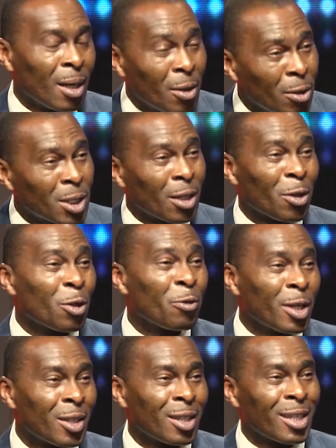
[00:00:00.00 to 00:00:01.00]
Those are the
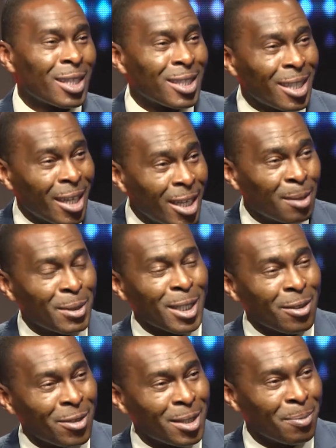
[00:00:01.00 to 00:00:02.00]
three things that
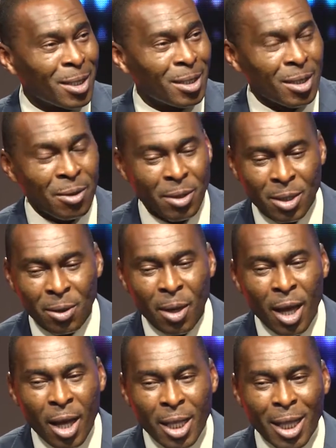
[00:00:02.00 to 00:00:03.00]
80% of this money is going to.
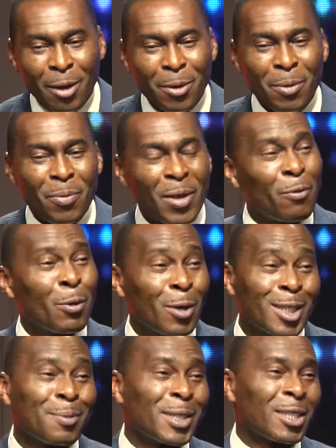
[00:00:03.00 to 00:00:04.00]
Now, if we
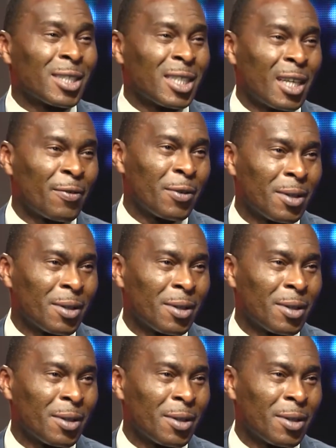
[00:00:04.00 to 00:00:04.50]
want to be successful...